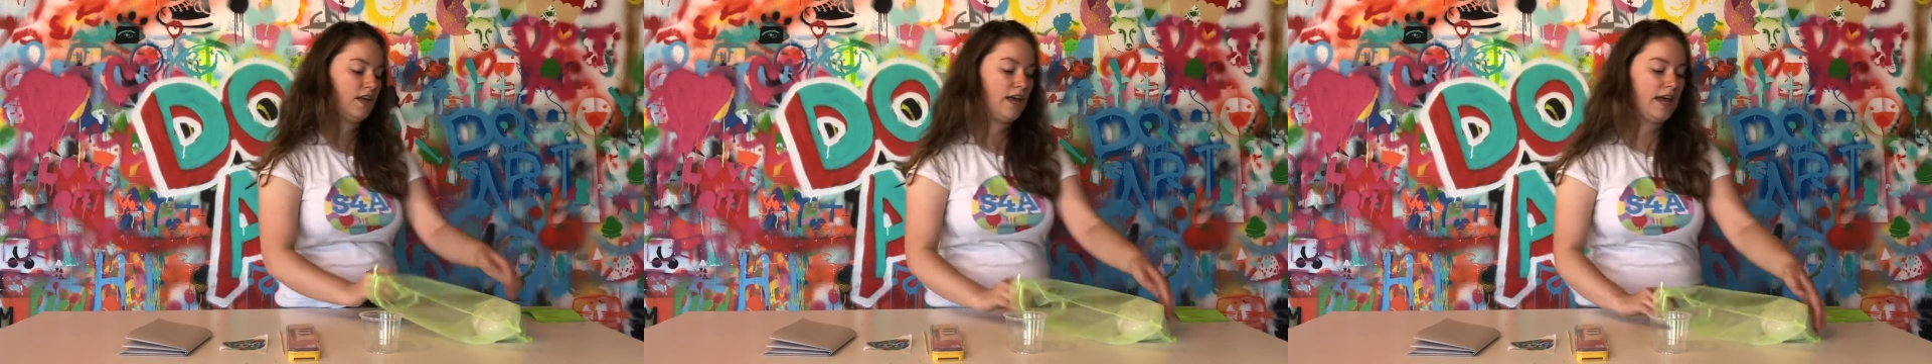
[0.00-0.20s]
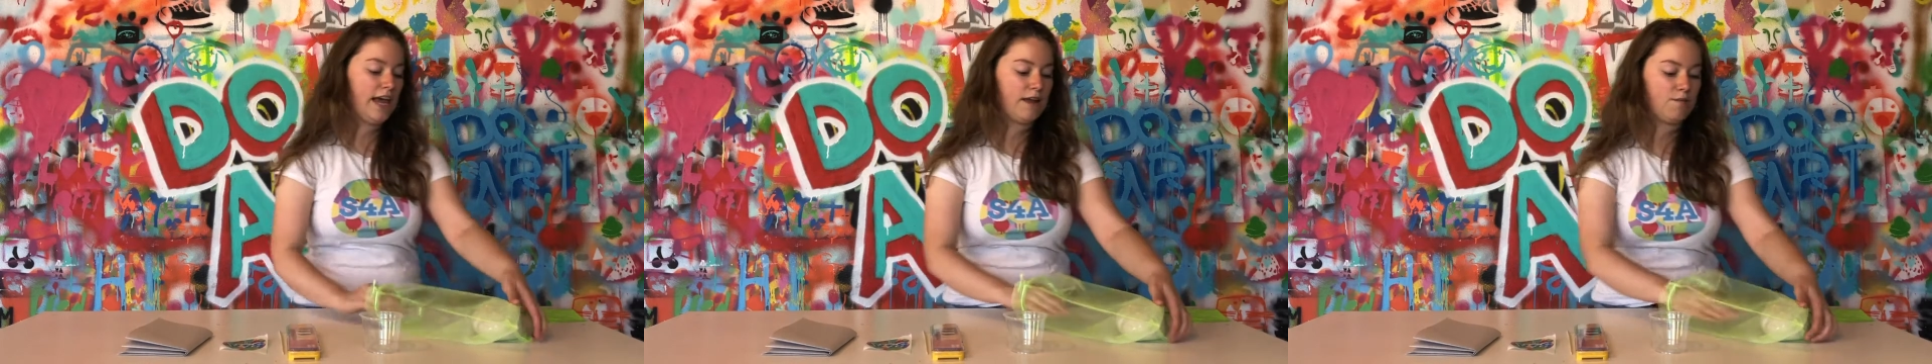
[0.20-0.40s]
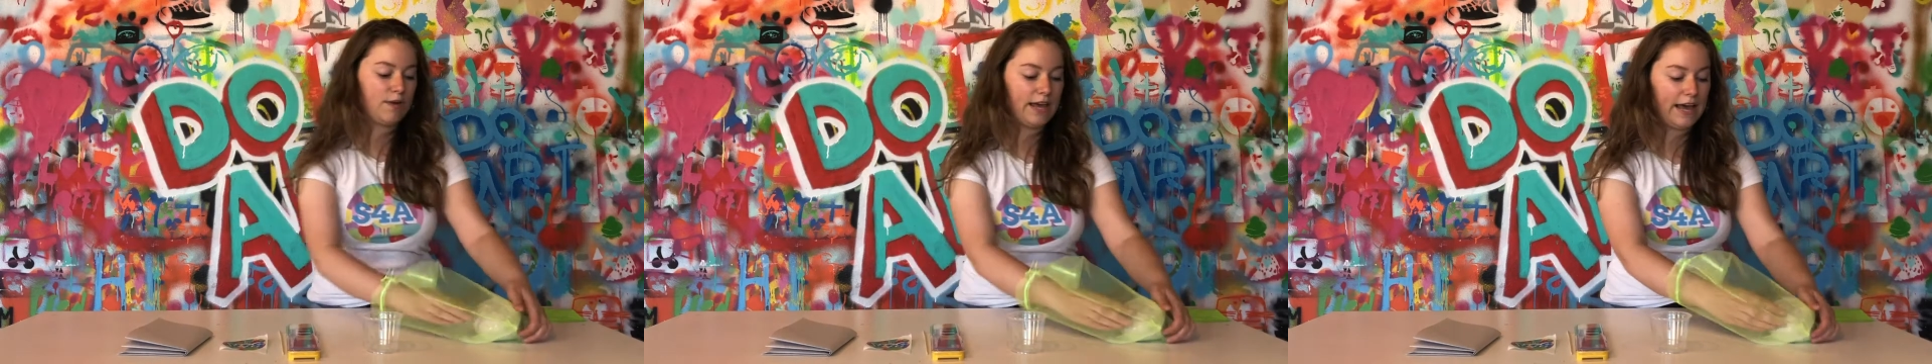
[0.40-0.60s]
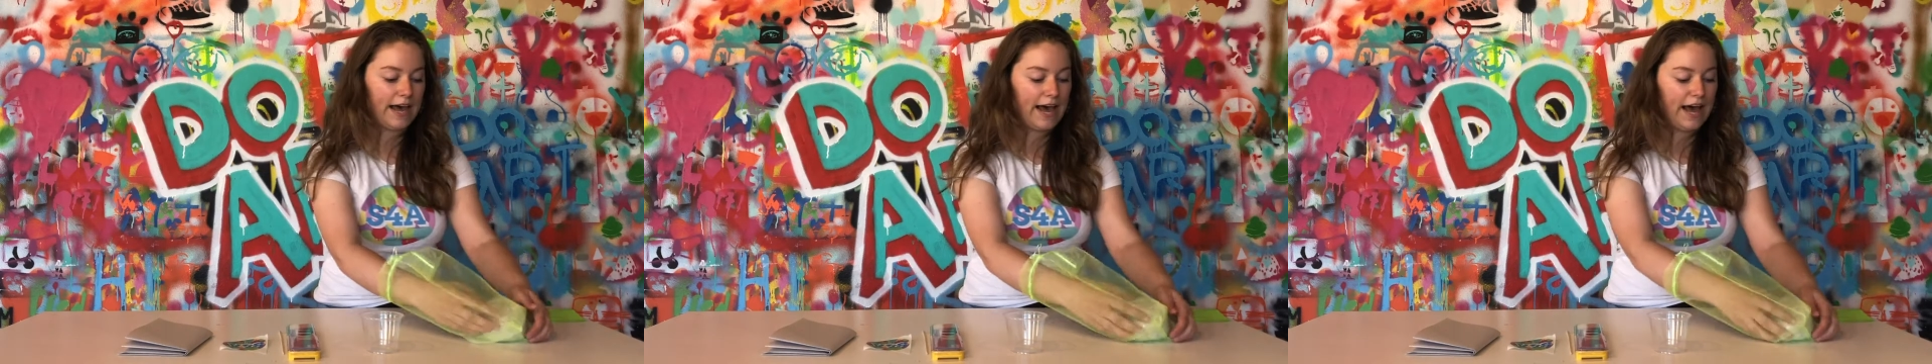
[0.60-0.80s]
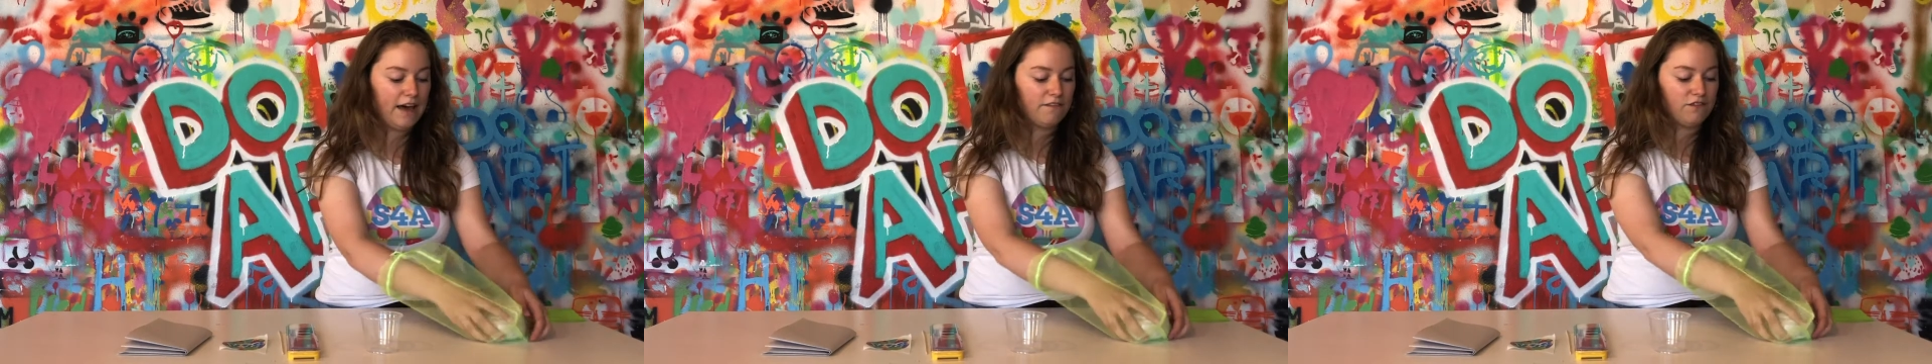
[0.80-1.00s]
And we
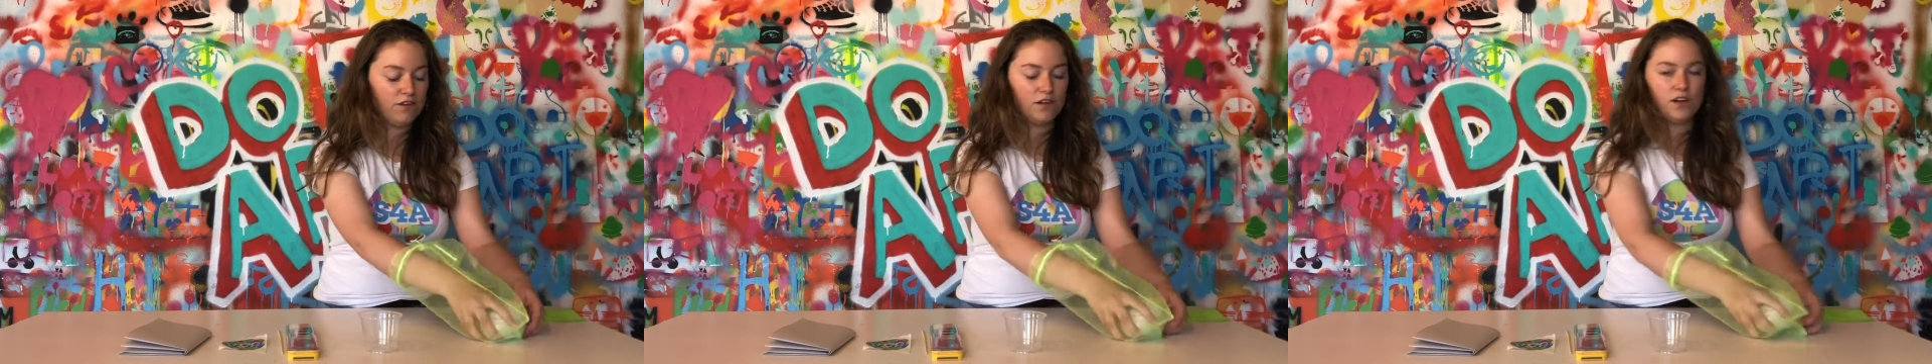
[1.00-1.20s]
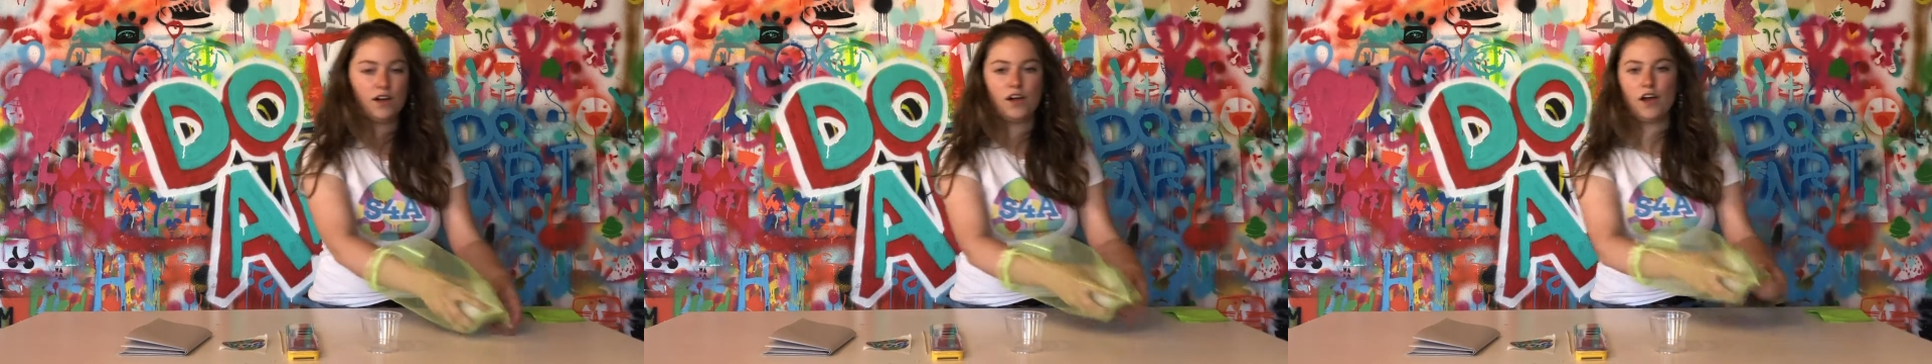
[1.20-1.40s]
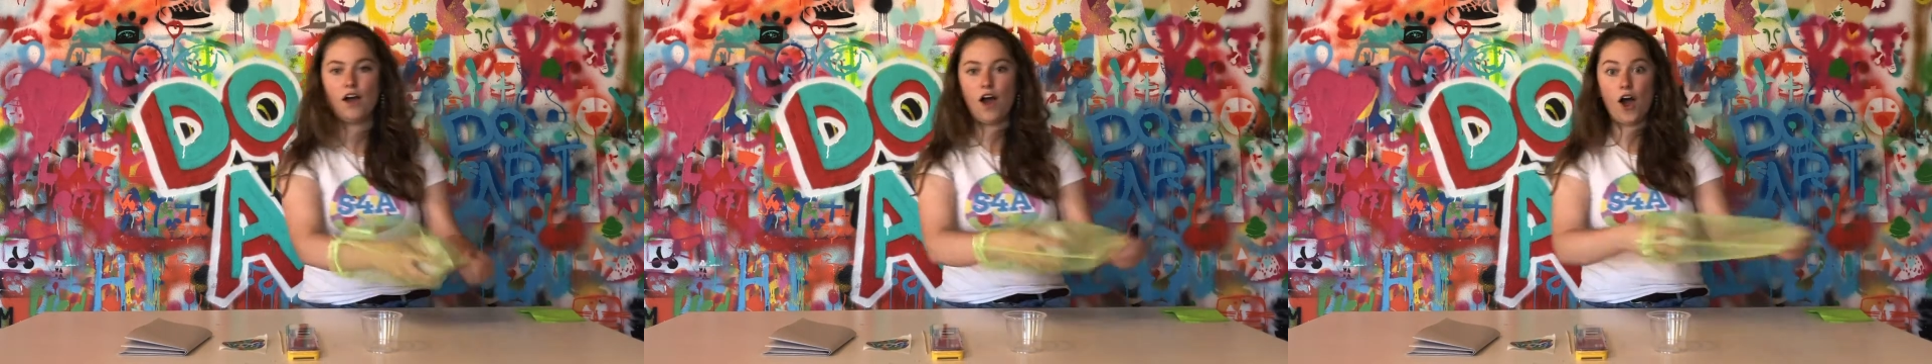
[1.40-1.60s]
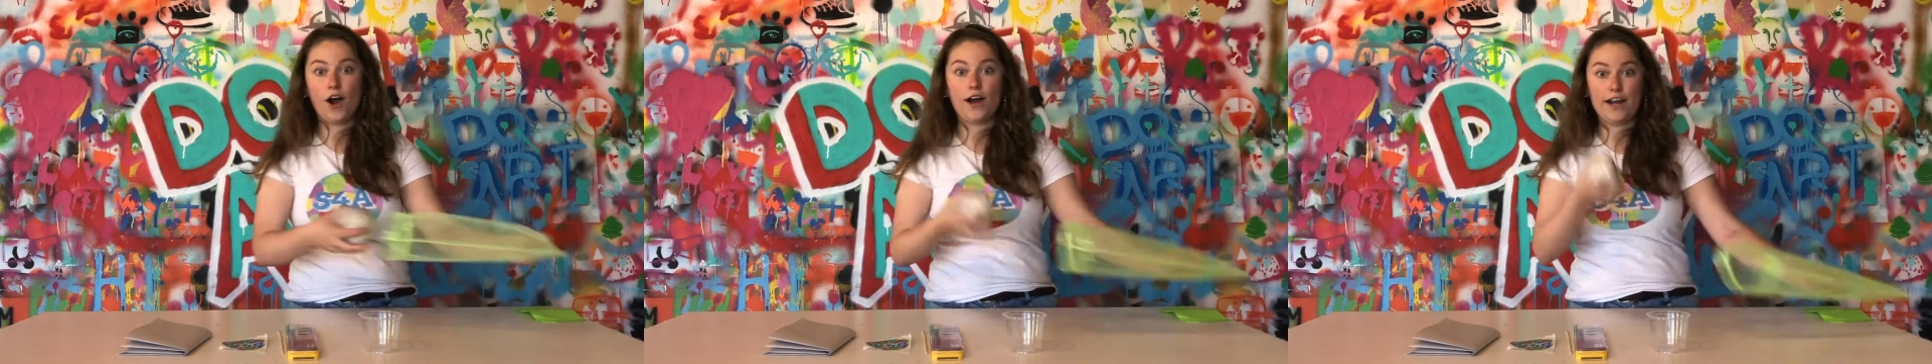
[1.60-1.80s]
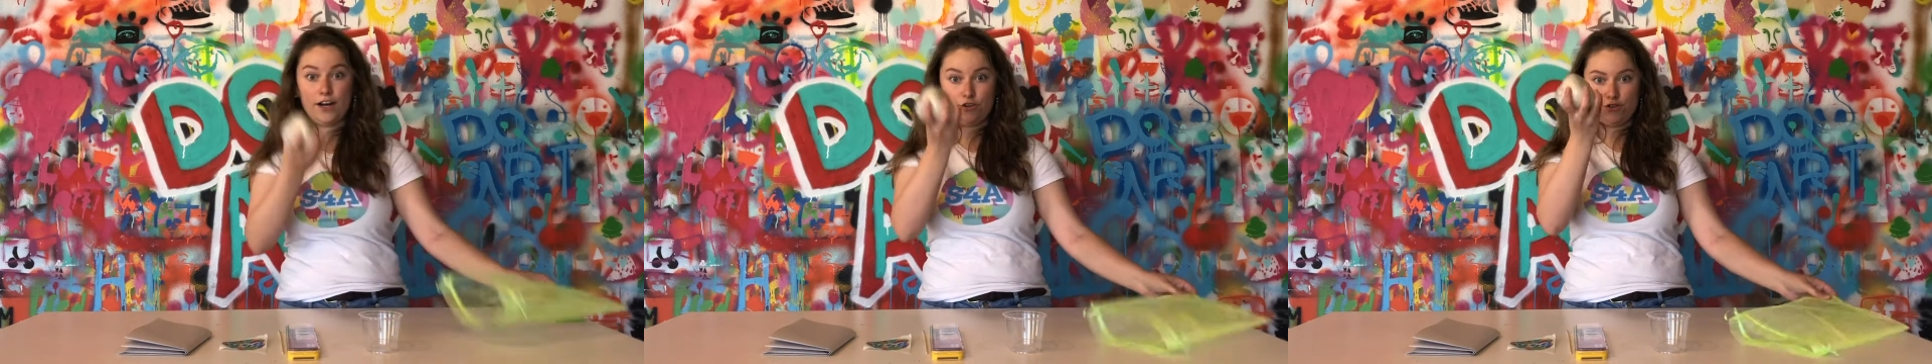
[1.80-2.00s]
have our
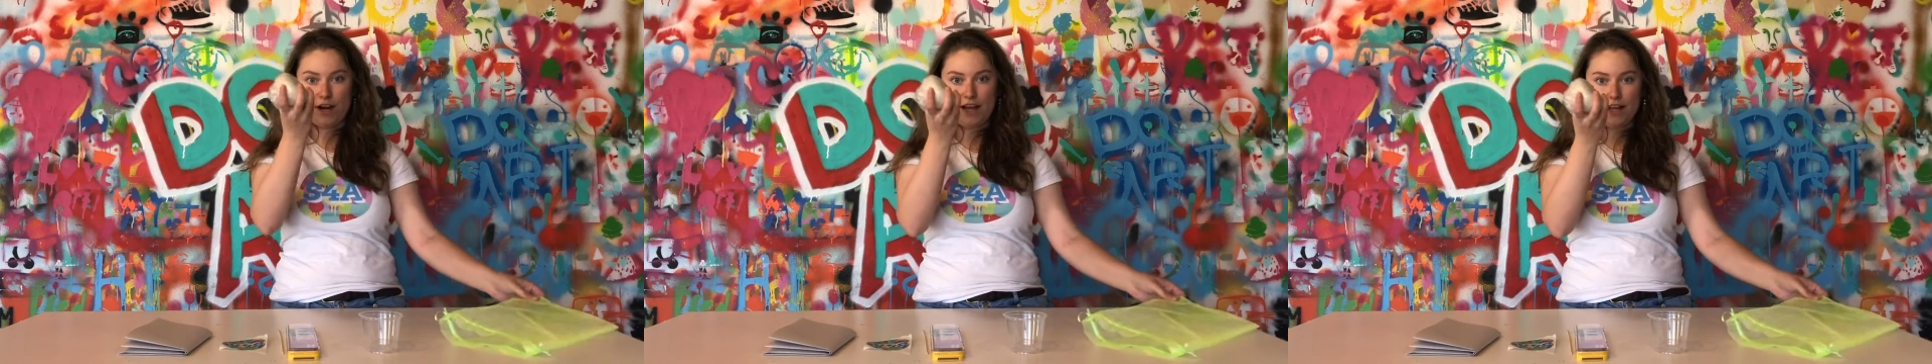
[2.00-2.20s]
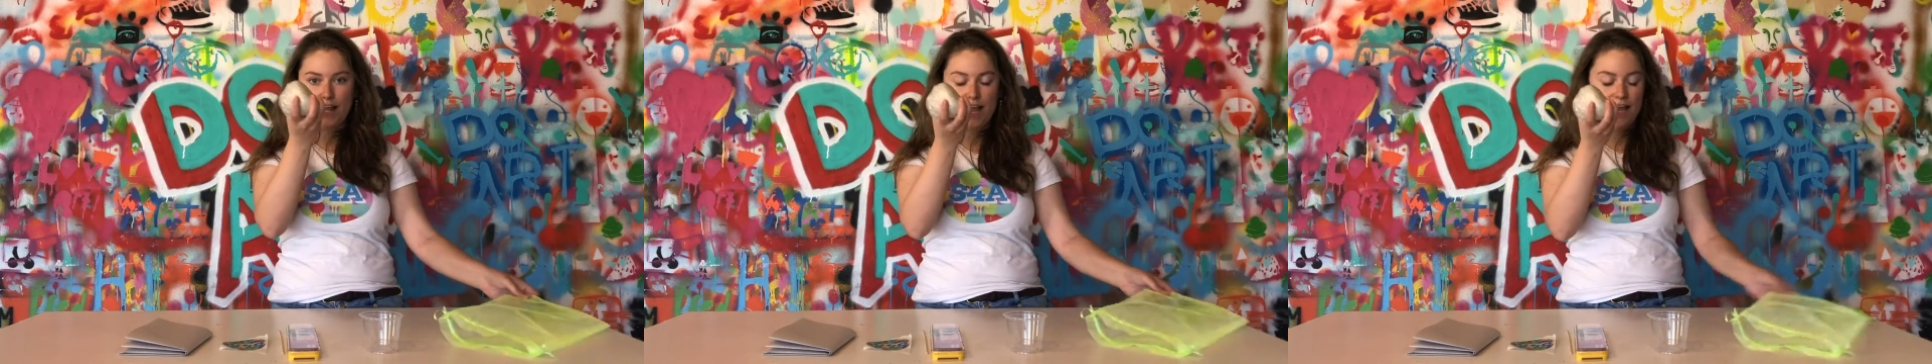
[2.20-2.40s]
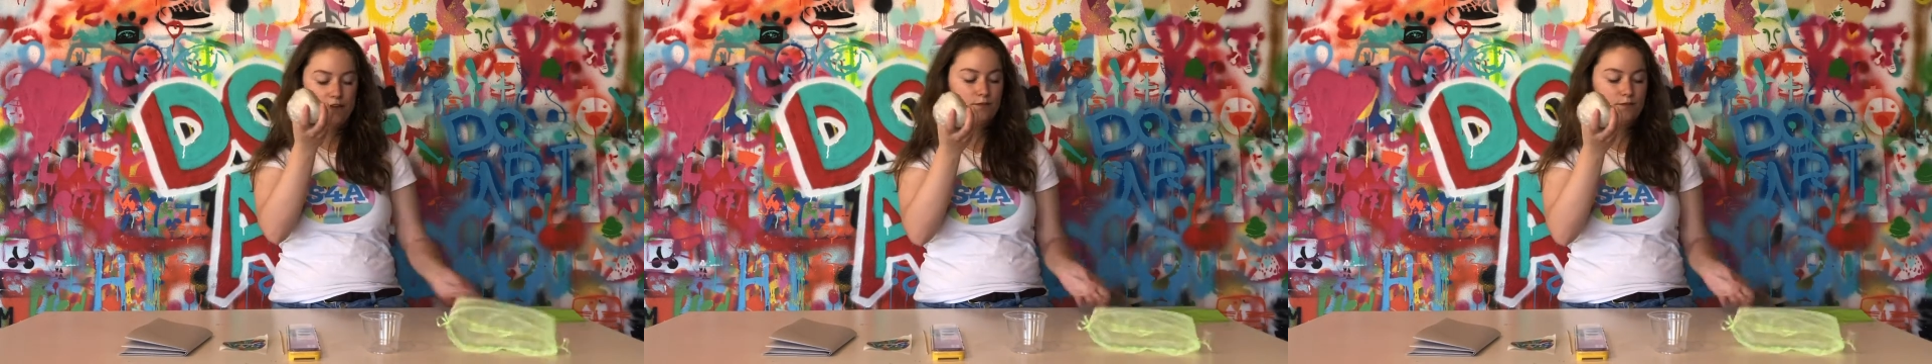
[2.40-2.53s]
air dry clay.